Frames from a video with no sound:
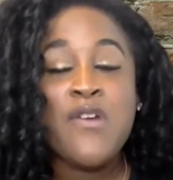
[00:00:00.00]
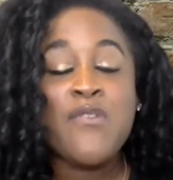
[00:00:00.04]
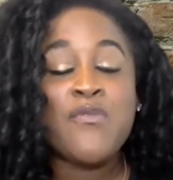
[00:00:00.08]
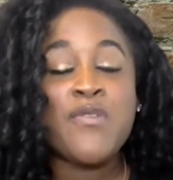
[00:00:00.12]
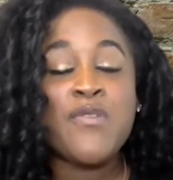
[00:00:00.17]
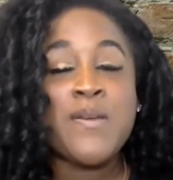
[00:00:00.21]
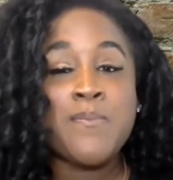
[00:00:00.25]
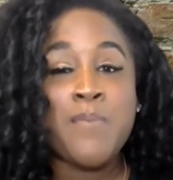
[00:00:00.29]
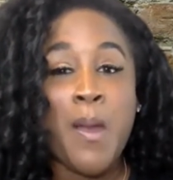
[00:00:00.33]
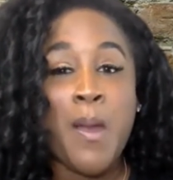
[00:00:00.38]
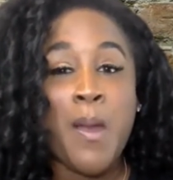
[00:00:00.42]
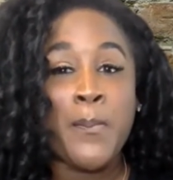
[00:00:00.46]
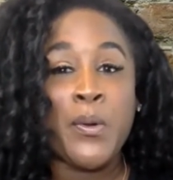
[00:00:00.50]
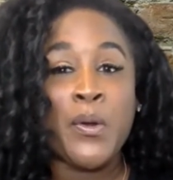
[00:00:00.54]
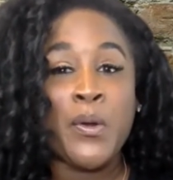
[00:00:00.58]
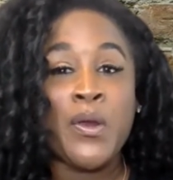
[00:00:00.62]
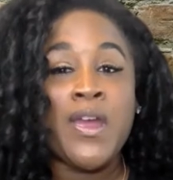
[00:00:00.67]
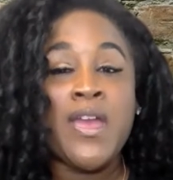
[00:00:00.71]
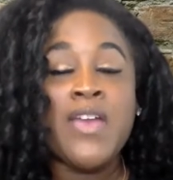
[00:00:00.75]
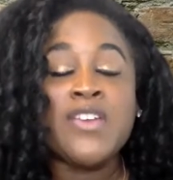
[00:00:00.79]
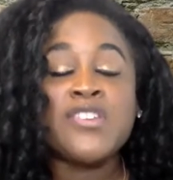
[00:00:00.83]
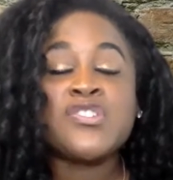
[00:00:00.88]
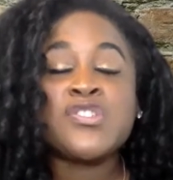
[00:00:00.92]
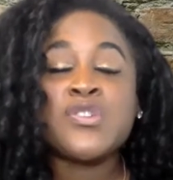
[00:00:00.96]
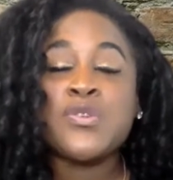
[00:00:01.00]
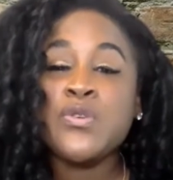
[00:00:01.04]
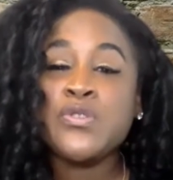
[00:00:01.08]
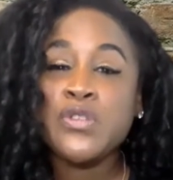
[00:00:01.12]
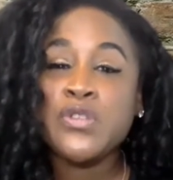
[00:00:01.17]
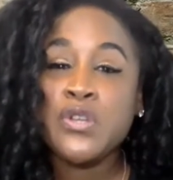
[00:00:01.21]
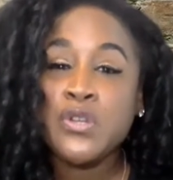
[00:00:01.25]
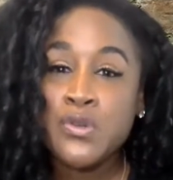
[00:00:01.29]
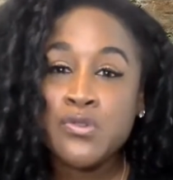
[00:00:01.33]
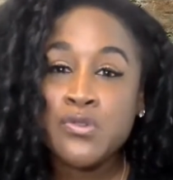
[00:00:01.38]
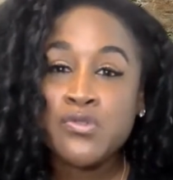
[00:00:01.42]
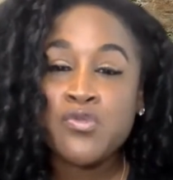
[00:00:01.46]
Remember, choose
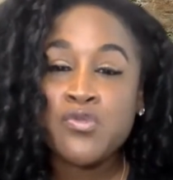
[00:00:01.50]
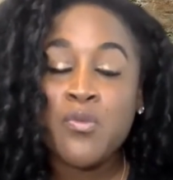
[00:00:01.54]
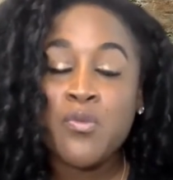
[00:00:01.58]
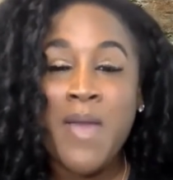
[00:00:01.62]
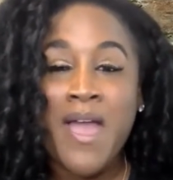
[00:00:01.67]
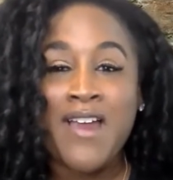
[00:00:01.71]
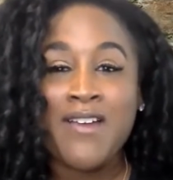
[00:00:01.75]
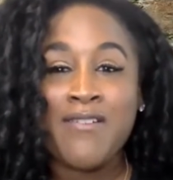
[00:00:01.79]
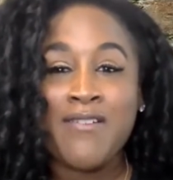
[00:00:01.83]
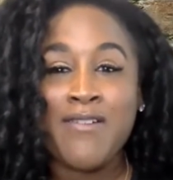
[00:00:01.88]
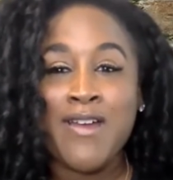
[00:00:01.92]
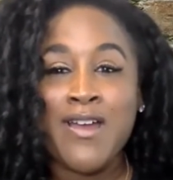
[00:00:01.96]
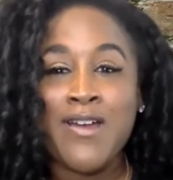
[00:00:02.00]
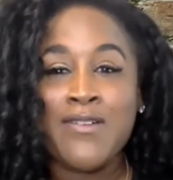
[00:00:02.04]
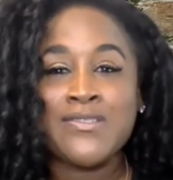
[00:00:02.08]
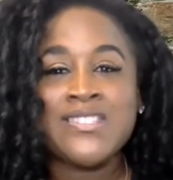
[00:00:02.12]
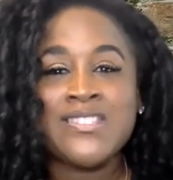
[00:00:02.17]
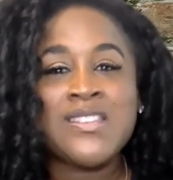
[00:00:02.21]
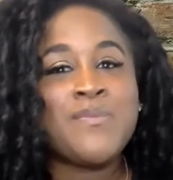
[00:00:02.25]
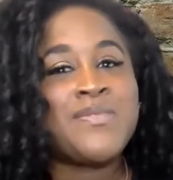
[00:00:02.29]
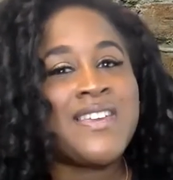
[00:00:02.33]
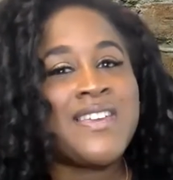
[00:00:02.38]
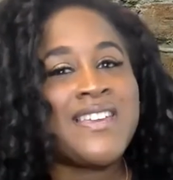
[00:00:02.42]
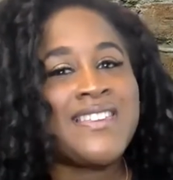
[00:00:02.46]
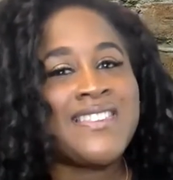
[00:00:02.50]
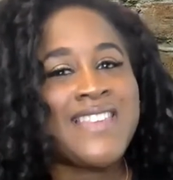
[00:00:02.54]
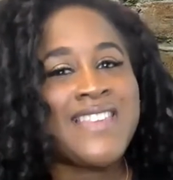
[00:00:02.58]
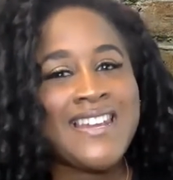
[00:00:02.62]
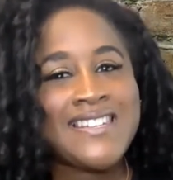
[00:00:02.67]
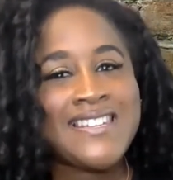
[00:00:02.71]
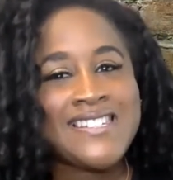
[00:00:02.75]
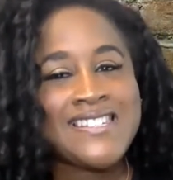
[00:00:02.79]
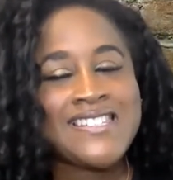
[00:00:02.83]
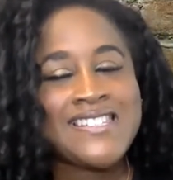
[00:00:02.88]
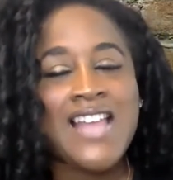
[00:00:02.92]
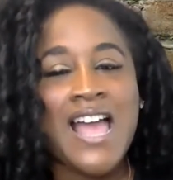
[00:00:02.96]
a neutral background, something that
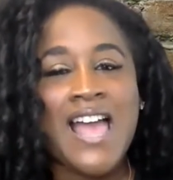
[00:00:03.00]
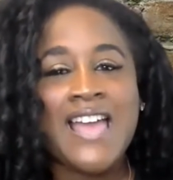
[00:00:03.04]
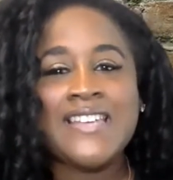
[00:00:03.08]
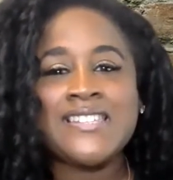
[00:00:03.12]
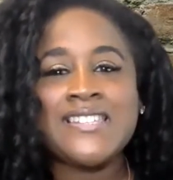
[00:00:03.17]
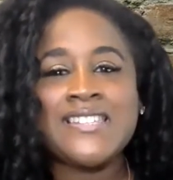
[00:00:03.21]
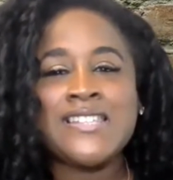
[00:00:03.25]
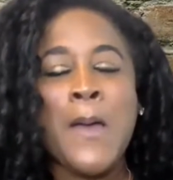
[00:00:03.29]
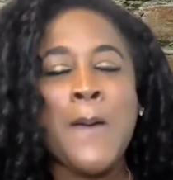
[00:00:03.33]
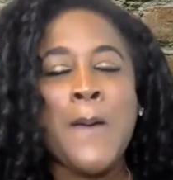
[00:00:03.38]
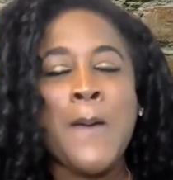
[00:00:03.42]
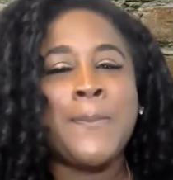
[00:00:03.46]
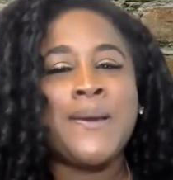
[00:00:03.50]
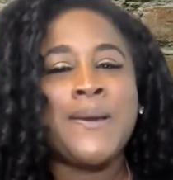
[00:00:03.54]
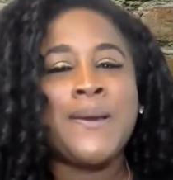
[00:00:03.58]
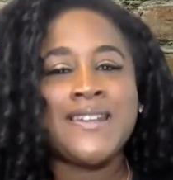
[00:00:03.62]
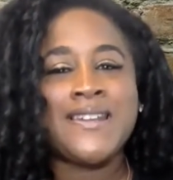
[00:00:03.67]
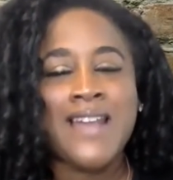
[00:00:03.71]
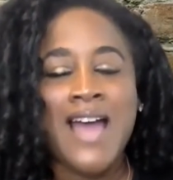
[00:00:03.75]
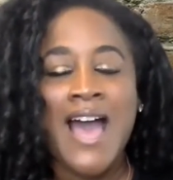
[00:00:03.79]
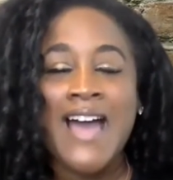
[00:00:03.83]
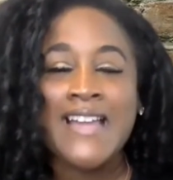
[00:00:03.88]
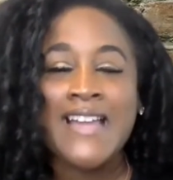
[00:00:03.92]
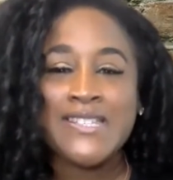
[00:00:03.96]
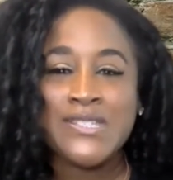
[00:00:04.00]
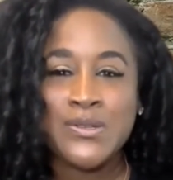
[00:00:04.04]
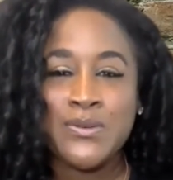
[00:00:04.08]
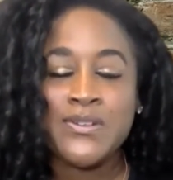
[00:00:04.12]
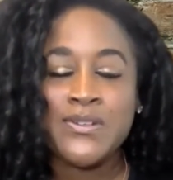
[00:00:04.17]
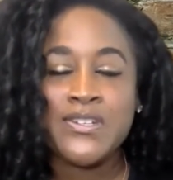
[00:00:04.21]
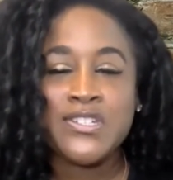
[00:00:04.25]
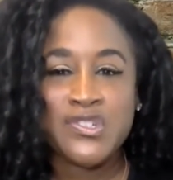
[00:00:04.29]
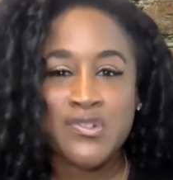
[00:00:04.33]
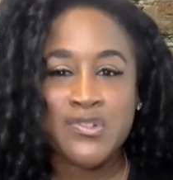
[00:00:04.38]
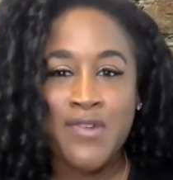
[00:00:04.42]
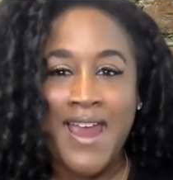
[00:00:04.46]
is nice but not too
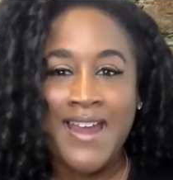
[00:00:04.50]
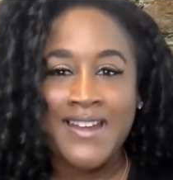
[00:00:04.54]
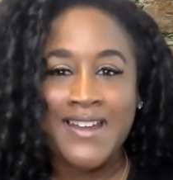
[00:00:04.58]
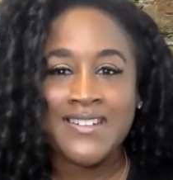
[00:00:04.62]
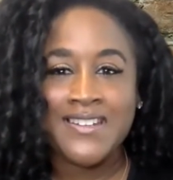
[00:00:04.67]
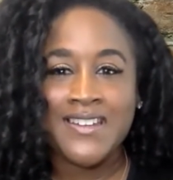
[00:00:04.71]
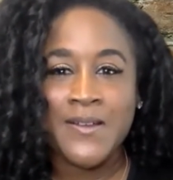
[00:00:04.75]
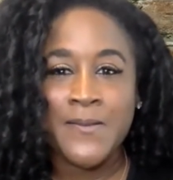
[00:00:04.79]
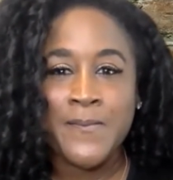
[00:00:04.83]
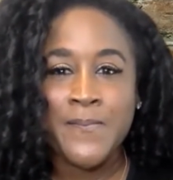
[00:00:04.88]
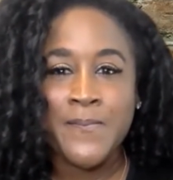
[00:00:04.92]
distracting.